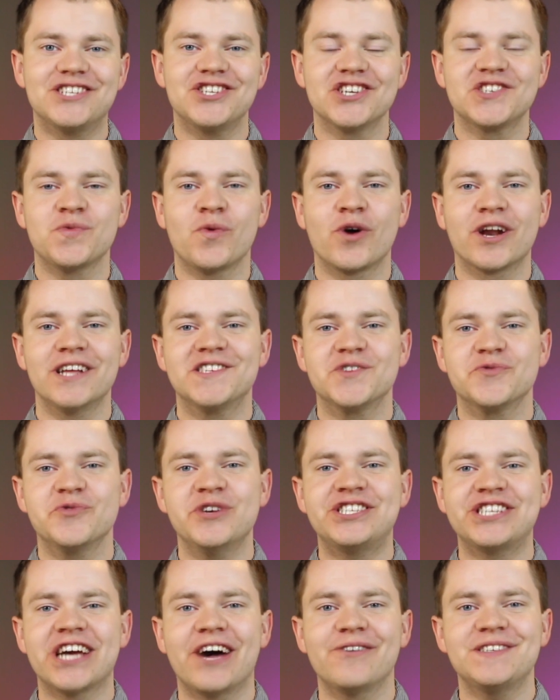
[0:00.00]
I just wanted to
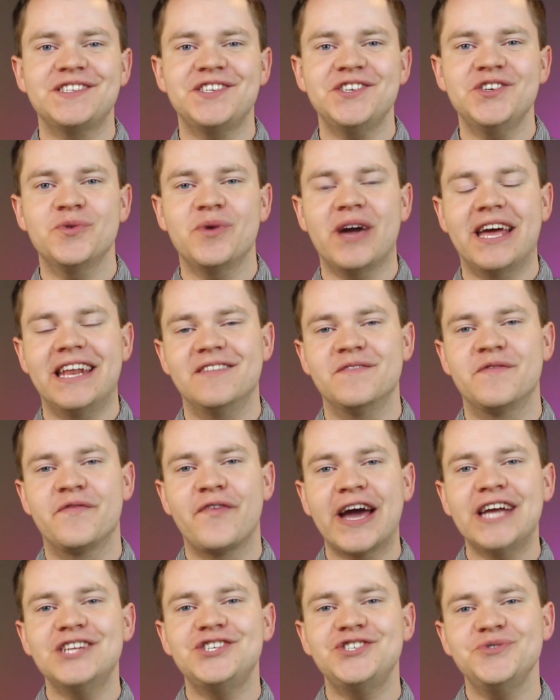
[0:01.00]
reach out to you and
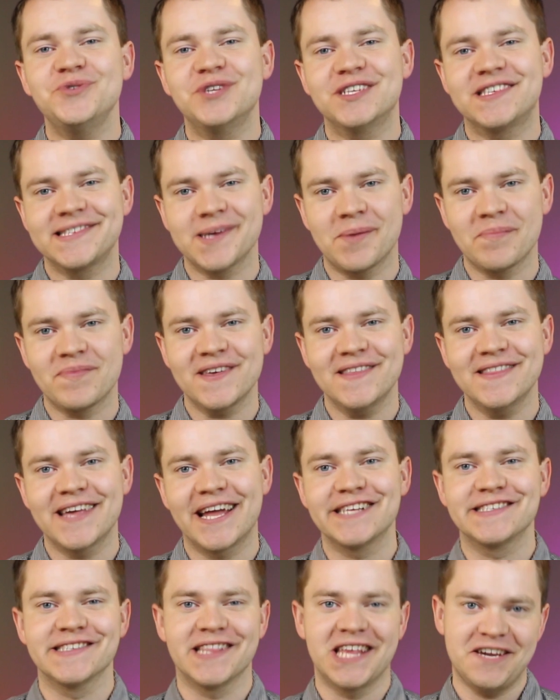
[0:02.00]
invite you to something
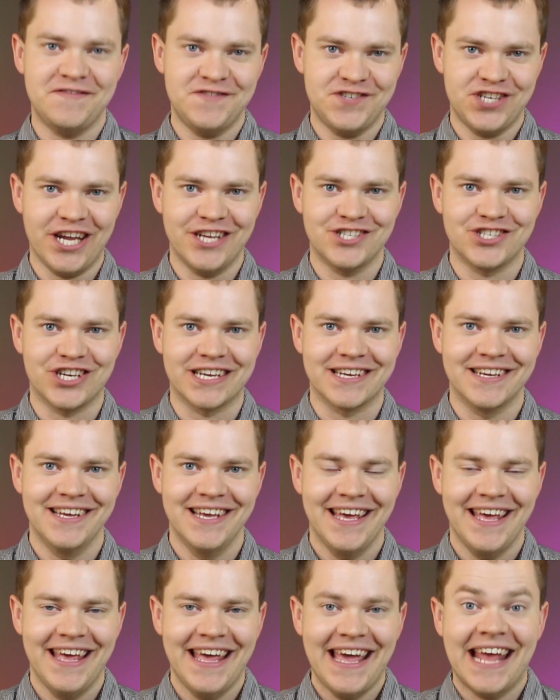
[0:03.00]
that is life changing.
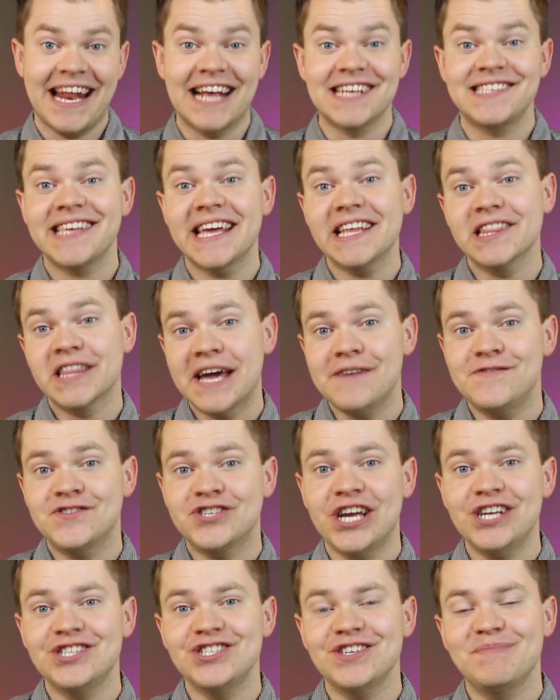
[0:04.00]
And I say life
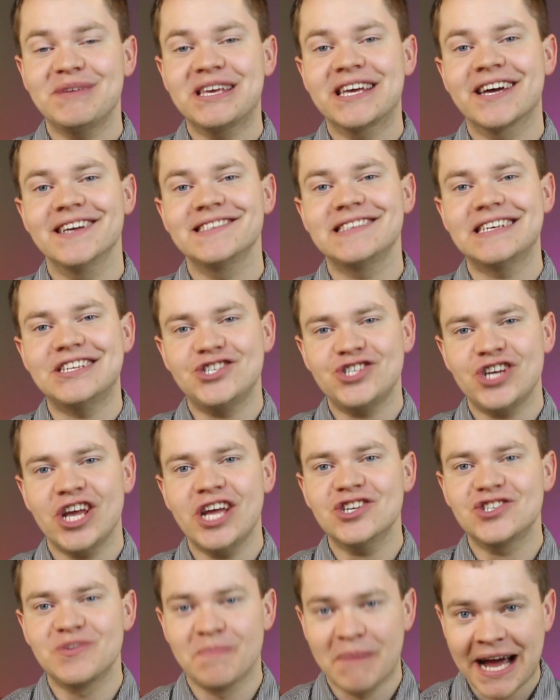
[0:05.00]
changing because it
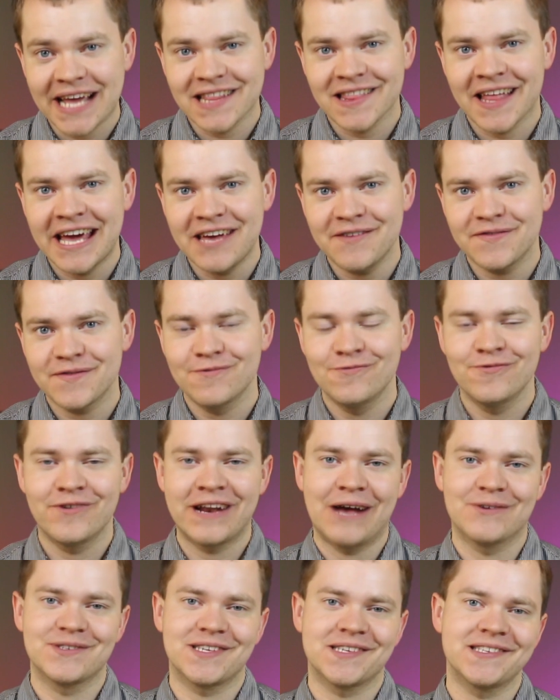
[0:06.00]
changed my life
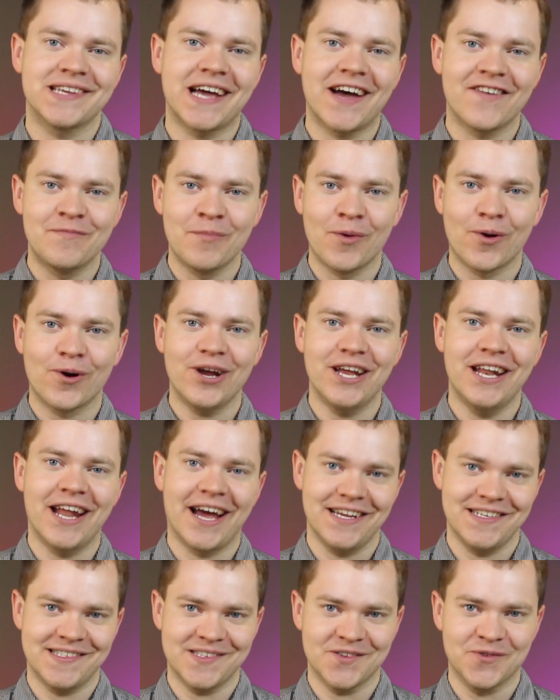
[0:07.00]
when I was a sophomore in
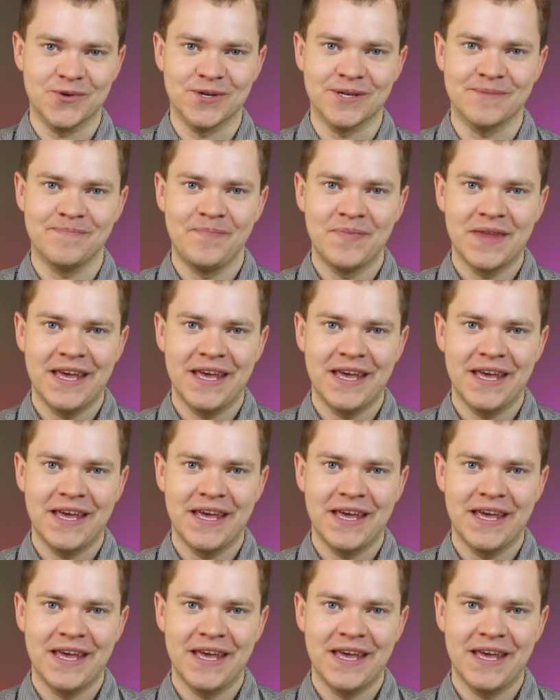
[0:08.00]
high school.